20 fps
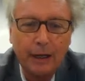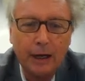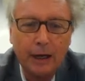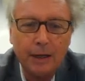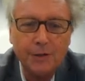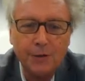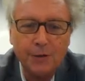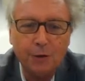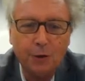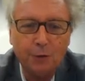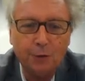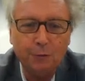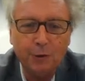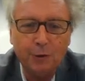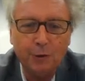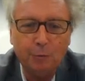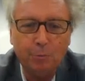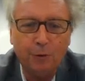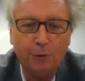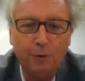I'll start
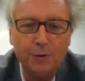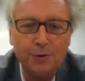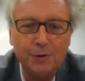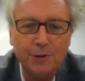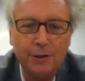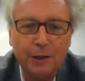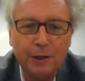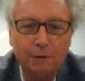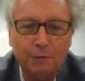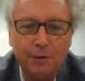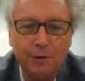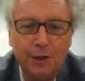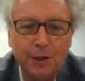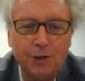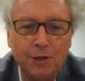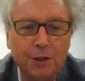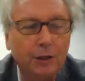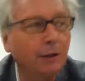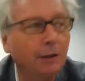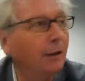with the policy
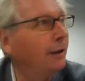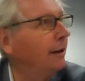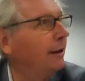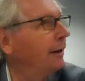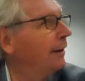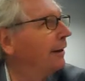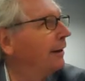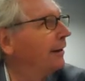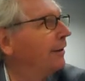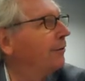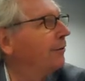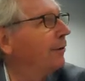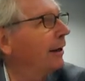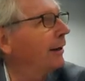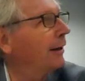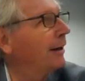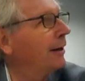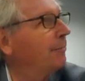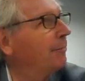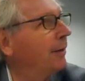definition.
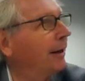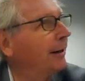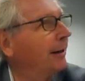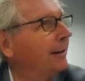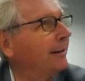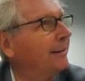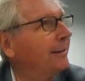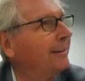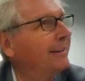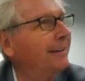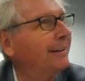Welcome, Mairi.